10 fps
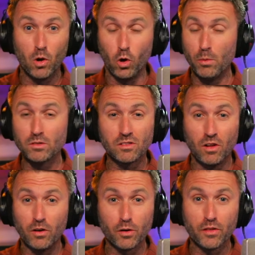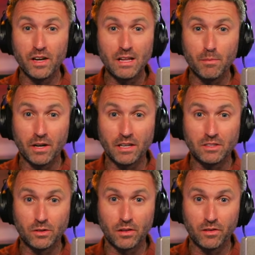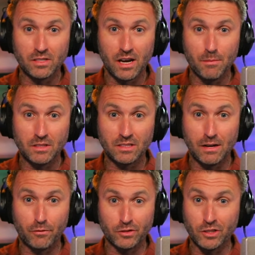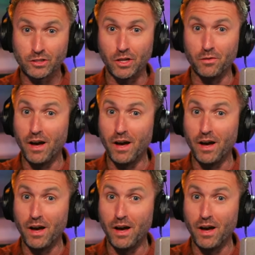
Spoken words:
almost longer than anybody during their time in San Francisco.